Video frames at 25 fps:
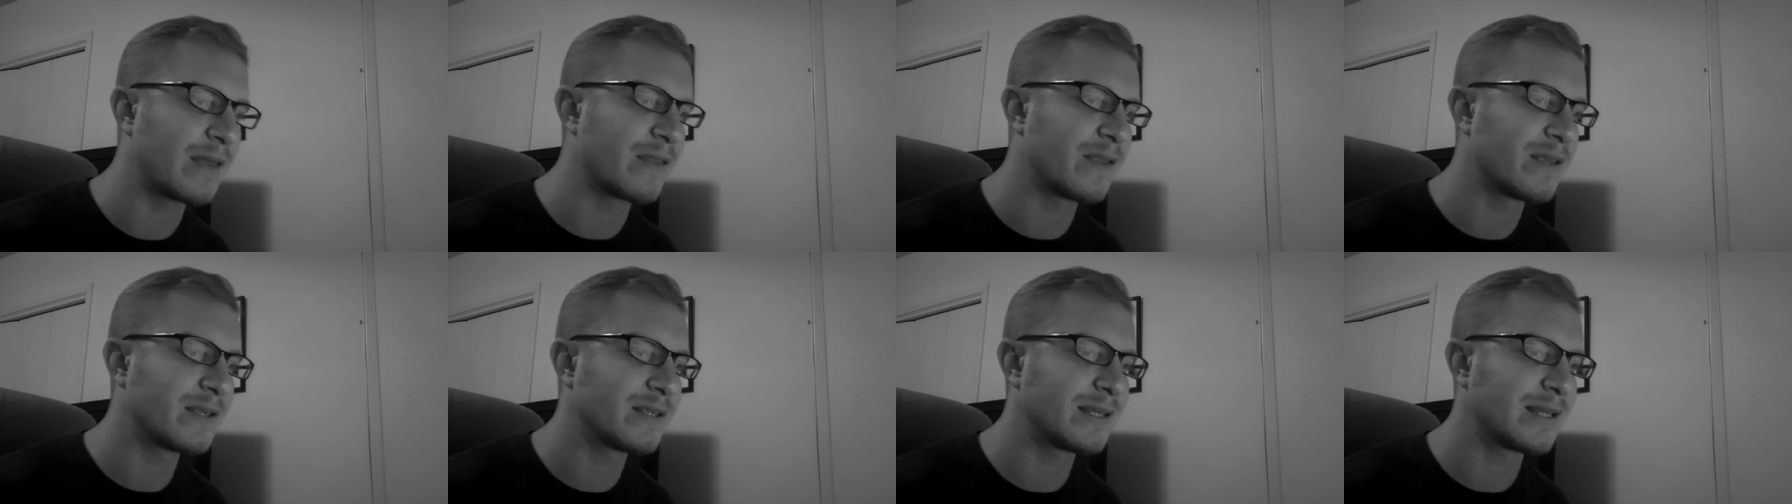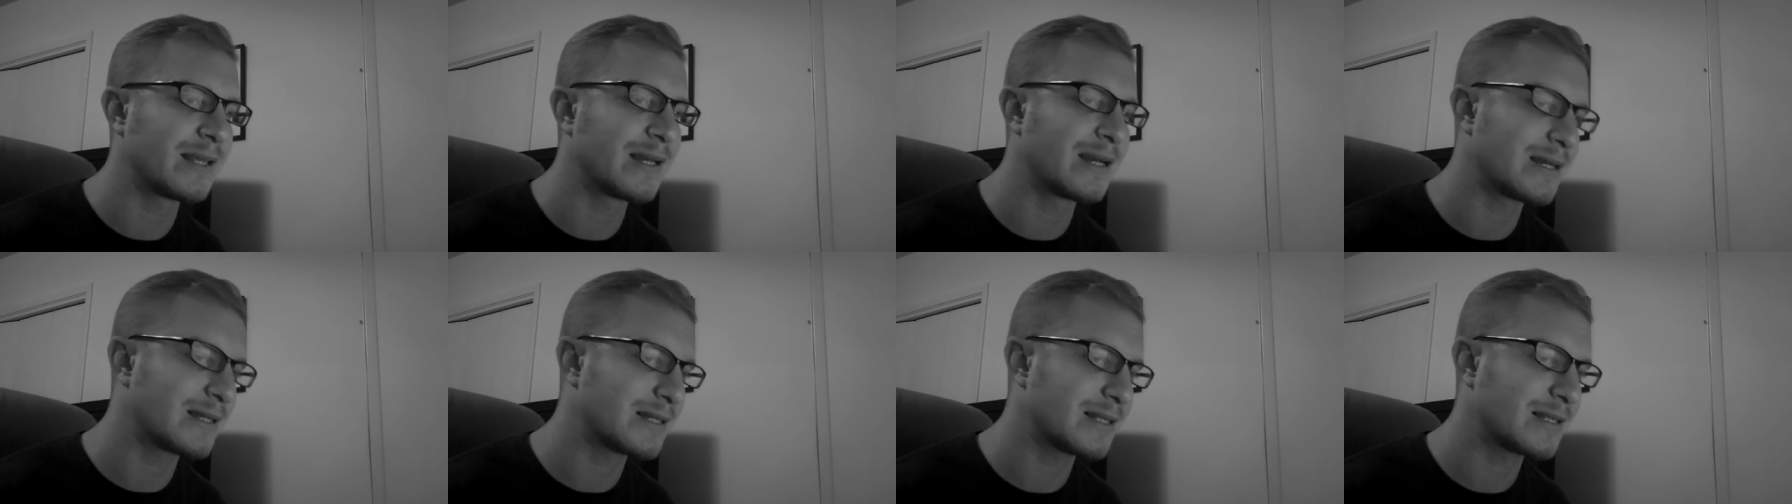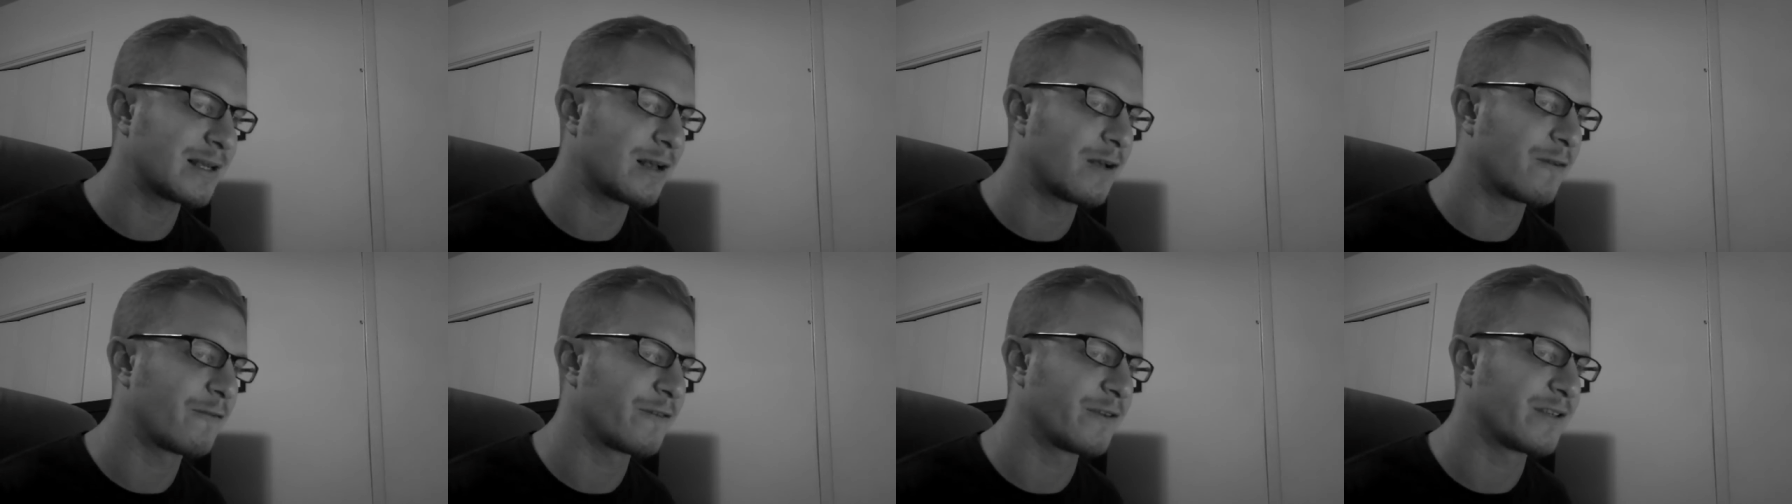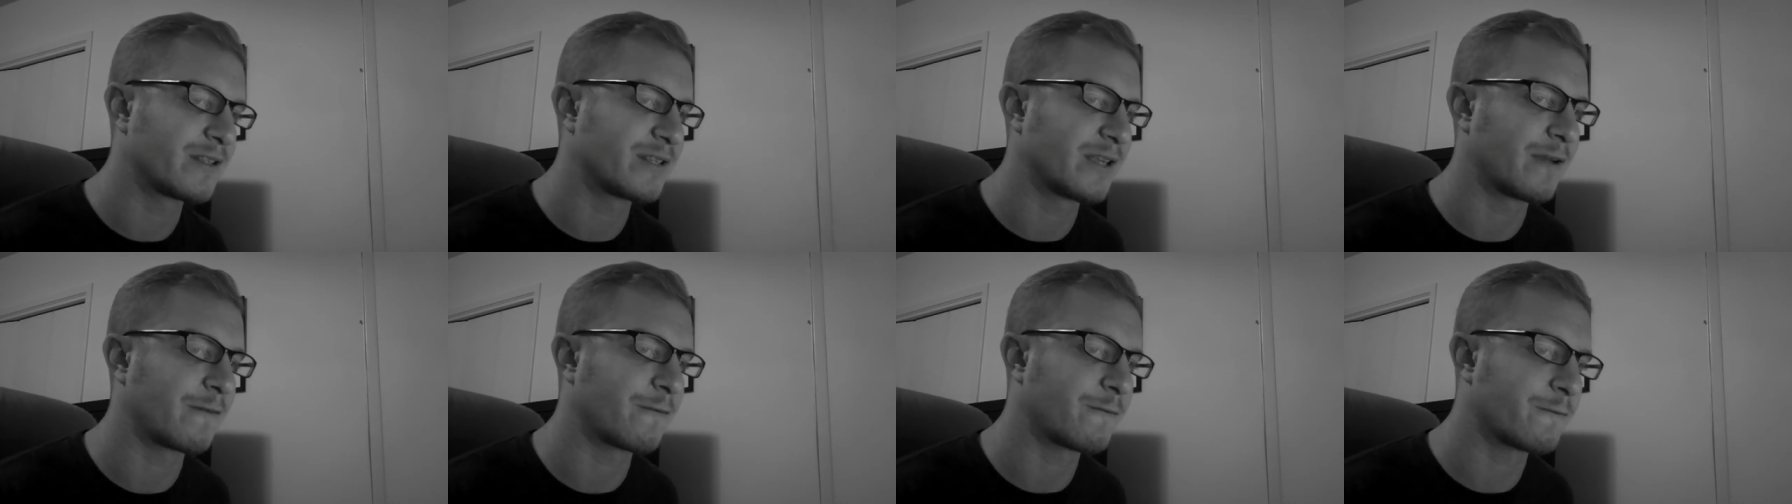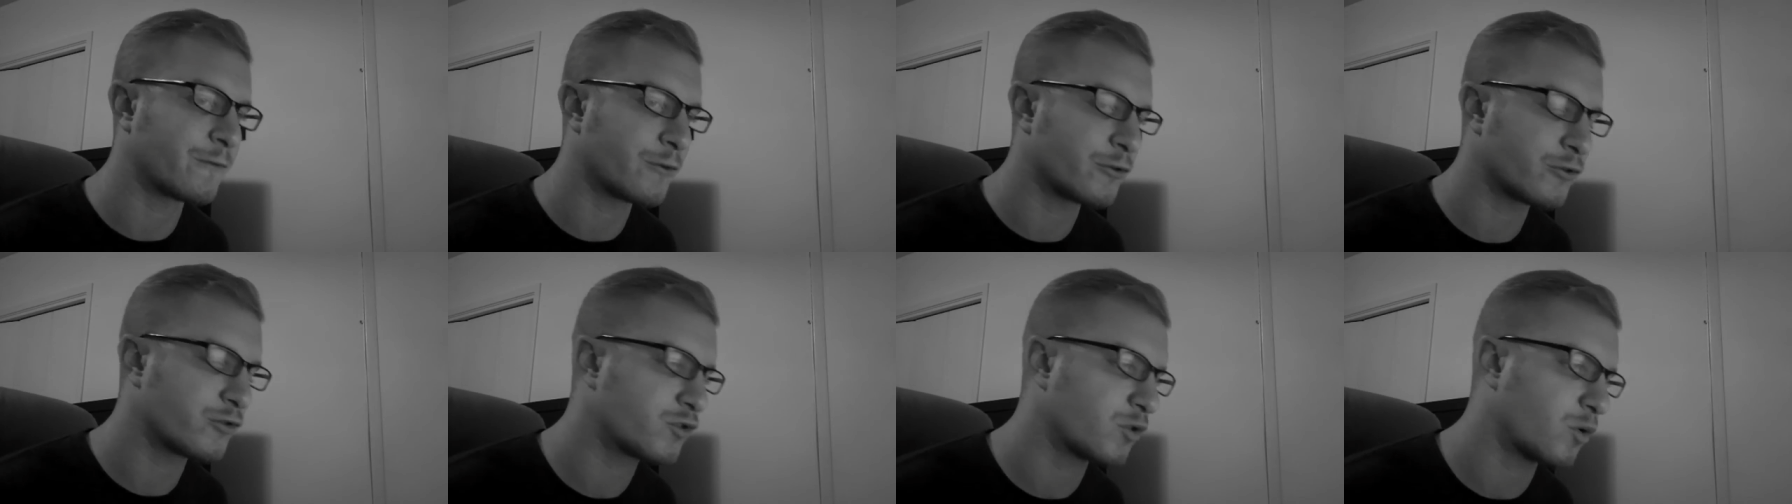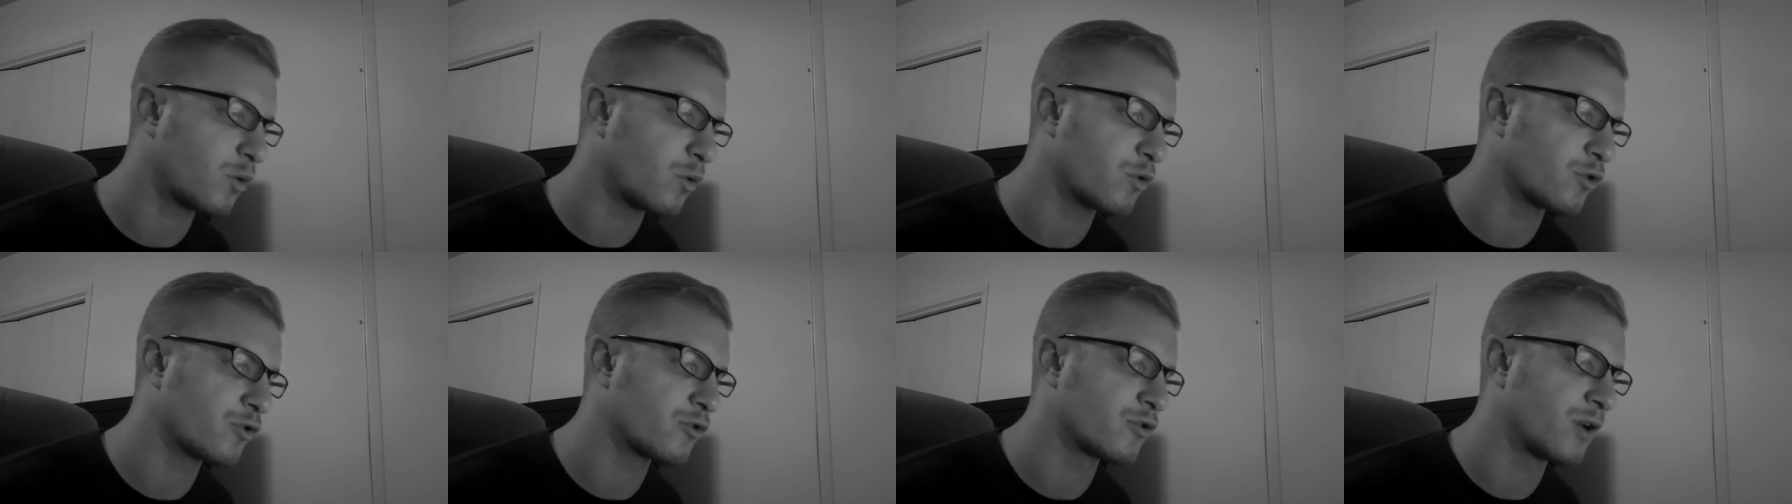and this in itself is a
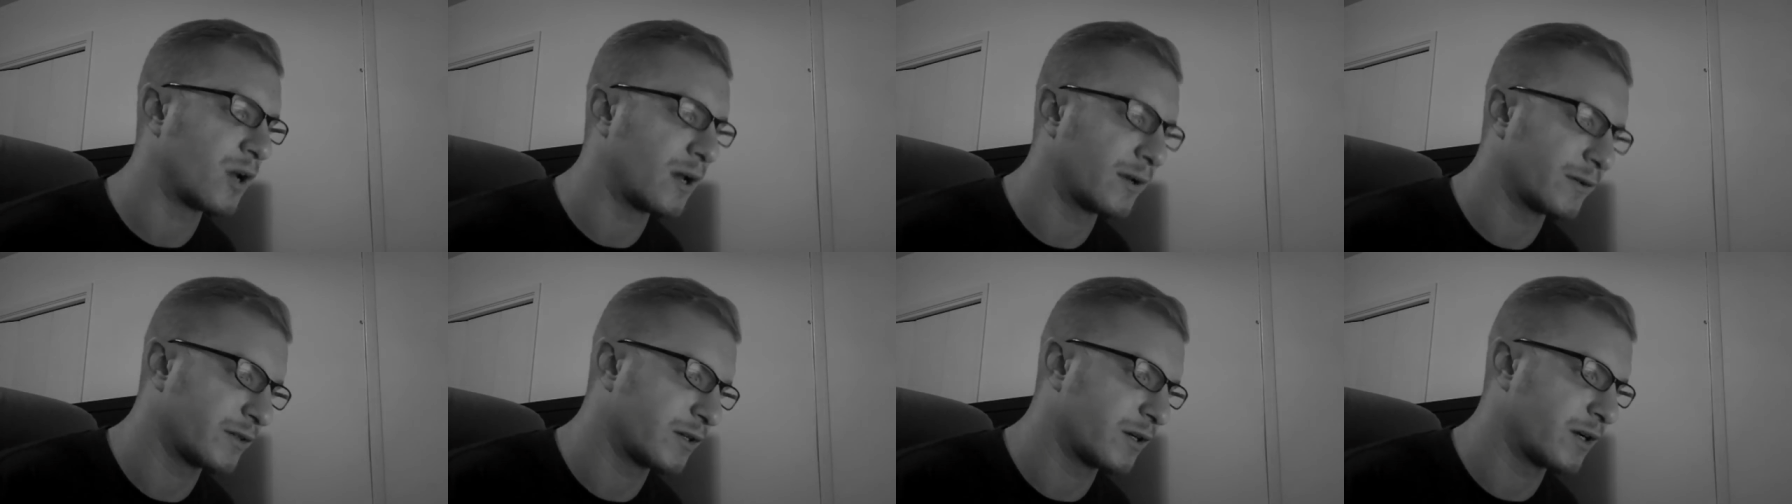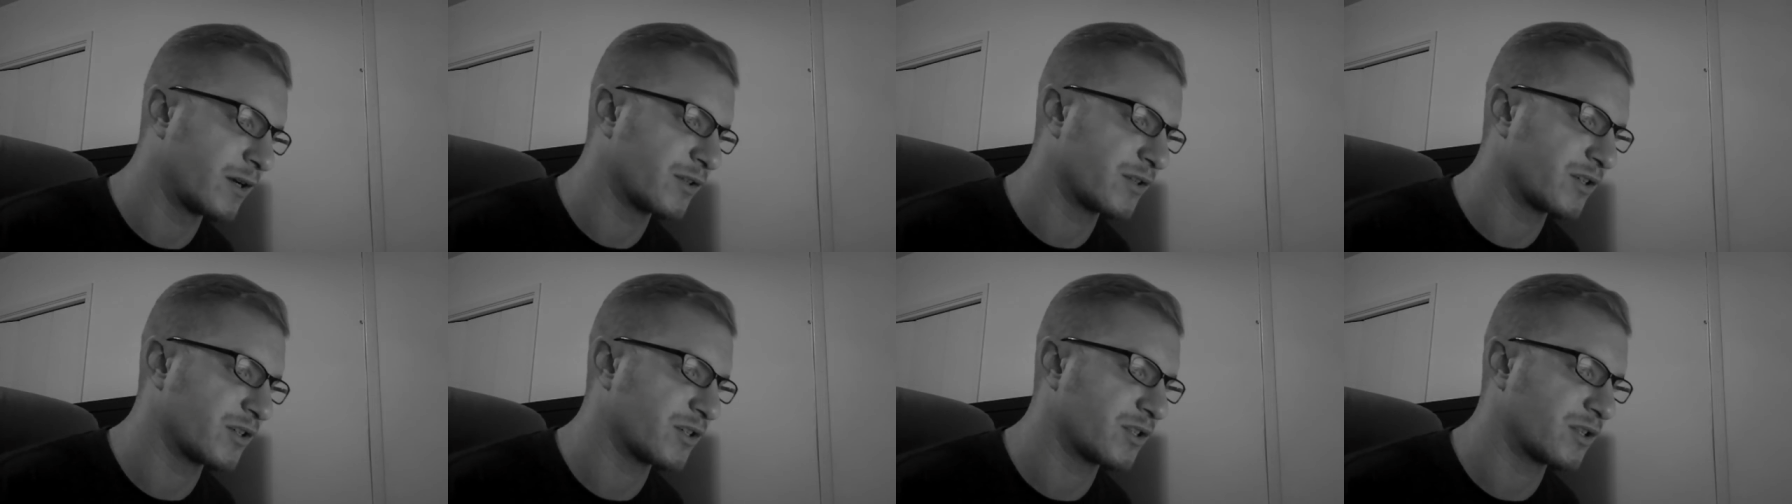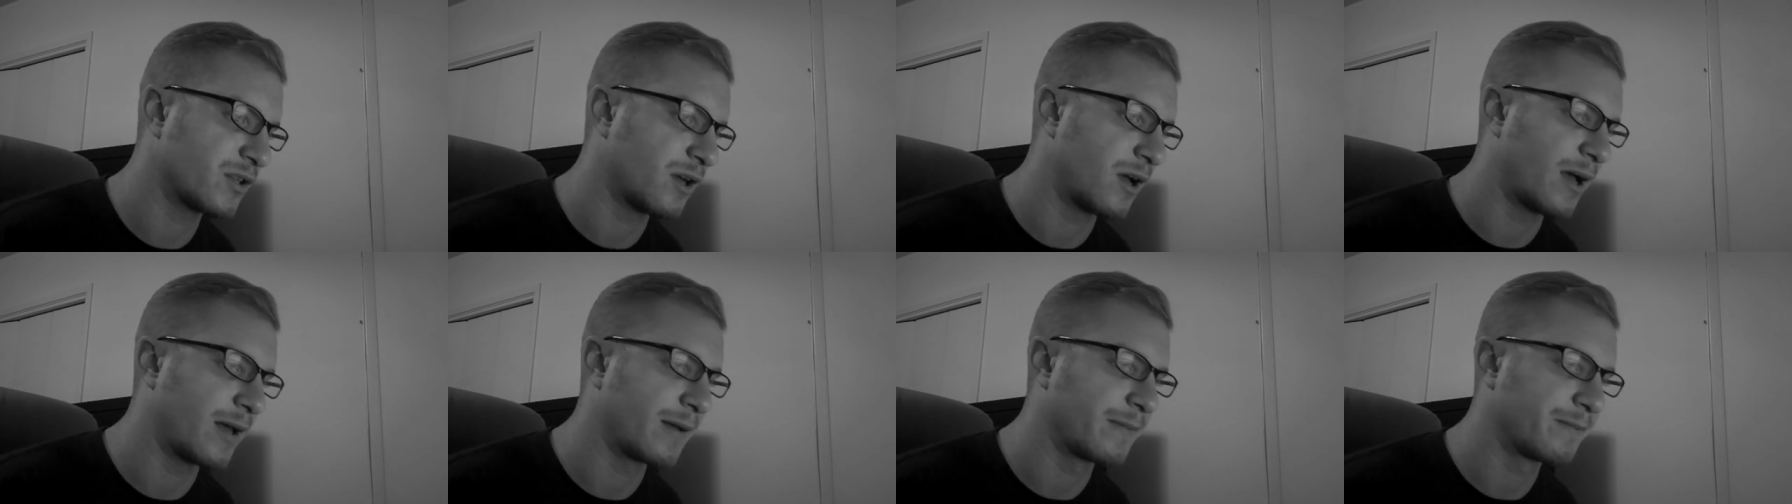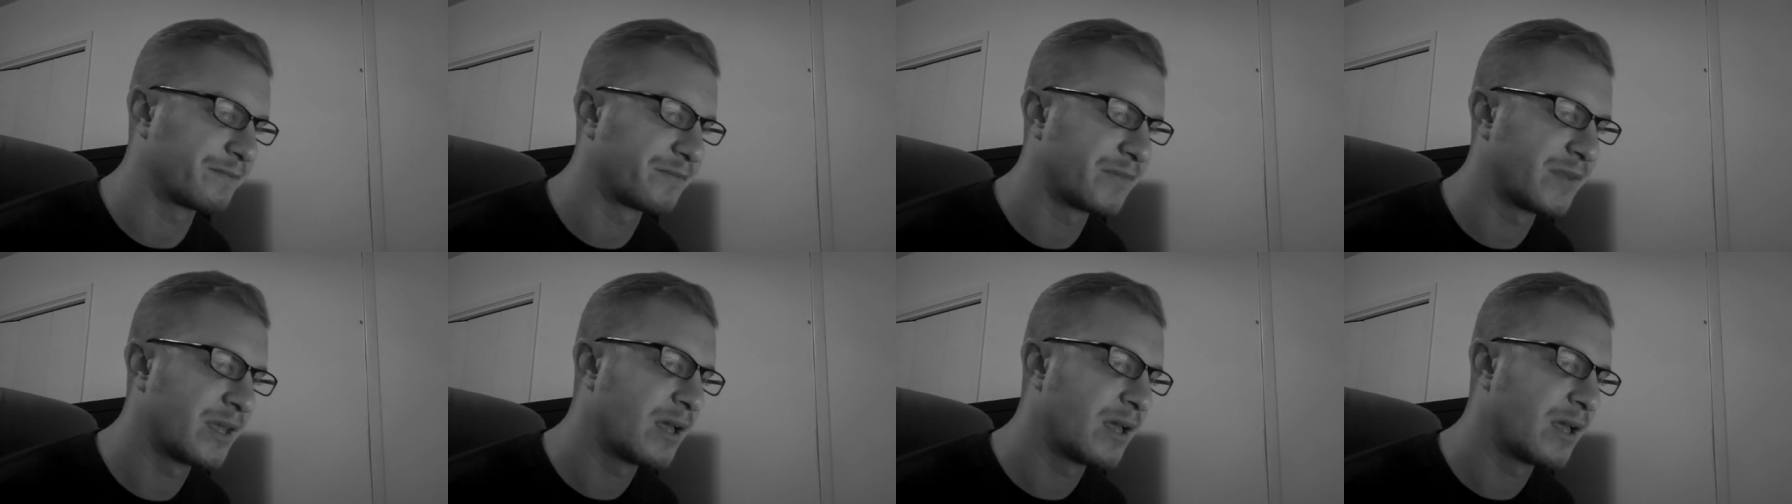first order non conscious thought,